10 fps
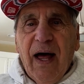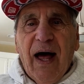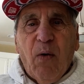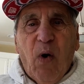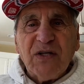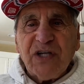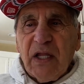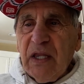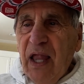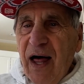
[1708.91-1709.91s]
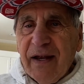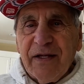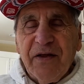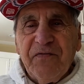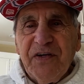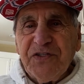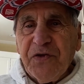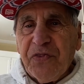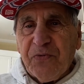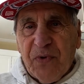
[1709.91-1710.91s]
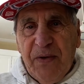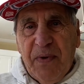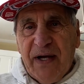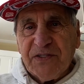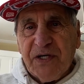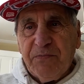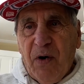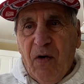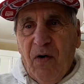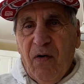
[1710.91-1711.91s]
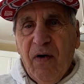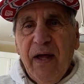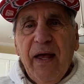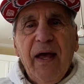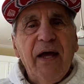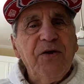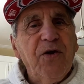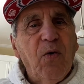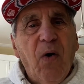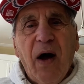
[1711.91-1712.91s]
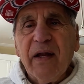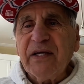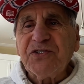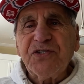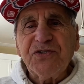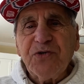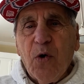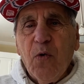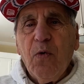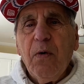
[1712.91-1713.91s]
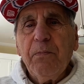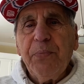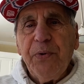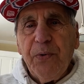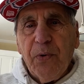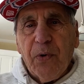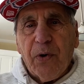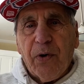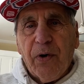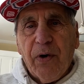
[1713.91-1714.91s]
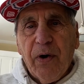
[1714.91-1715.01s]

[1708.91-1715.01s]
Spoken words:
I watch a lot of Division III basketball. And you know what? It's so pure.